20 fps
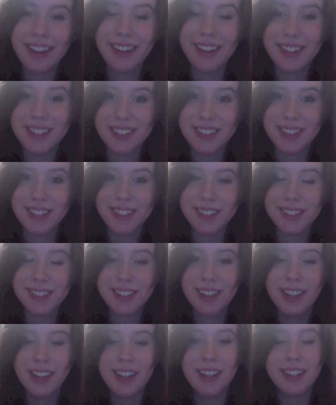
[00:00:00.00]
is
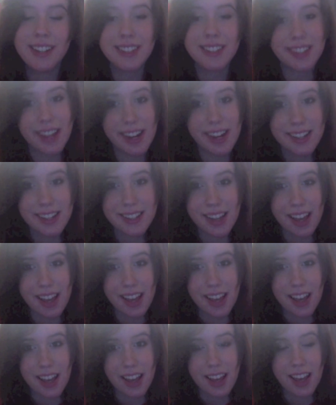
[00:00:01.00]
Sly's
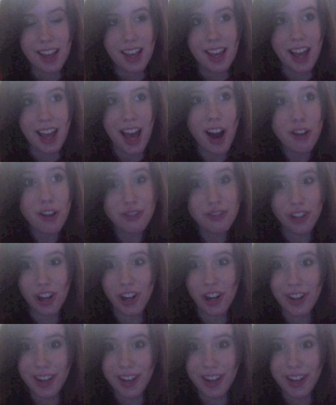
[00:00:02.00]
outlaw